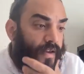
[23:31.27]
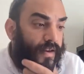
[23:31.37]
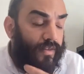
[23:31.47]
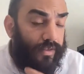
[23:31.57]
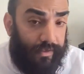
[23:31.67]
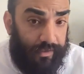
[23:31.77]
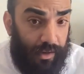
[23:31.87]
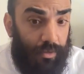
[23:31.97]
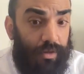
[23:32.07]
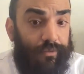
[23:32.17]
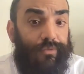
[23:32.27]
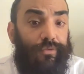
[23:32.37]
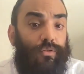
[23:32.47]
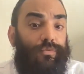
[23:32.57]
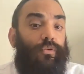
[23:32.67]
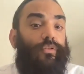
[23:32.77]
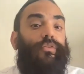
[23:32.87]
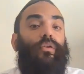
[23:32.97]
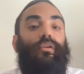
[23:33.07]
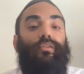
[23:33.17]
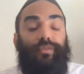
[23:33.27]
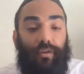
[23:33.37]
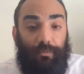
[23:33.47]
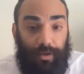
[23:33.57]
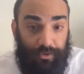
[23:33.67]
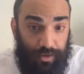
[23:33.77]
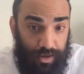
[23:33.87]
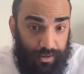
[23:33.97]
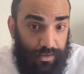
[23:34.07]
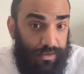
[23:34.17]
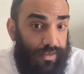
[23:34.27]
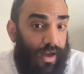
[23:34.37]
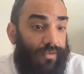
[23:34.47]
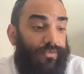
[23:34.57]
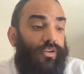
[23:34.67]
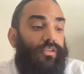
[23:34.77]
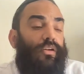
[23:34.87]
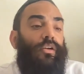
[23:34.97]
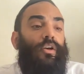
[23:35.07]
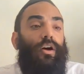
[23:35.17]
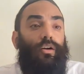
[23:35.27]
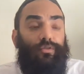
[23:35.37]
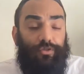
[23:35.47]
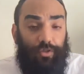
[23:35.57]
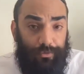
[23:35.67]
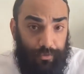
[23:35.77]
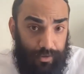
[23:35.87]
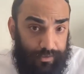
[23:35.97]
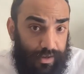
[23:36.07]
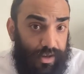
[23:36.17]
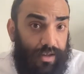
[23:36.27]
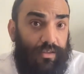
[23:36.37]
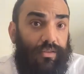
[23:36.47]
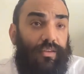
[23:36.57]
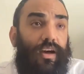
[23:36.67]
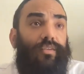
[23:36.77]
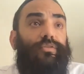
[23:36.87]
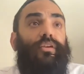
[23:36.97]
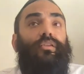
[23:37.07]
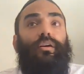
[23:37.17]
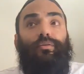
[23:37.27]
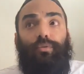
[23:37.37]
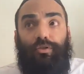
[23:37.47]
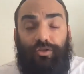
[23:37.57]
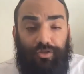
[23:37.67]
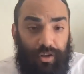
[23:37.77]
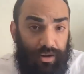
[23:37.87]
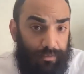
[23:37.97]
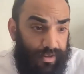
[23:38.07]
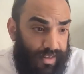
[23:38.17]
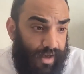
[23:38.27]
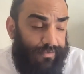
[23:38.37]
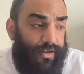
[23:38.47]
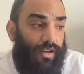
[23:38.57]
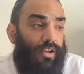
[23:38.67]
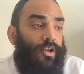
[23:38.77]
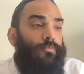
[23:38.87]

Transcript: Now, this secret of the fourfold song is very much connected to the avoida of shofar, and it's connected to the avoida of Rosh Hashanah bedafka,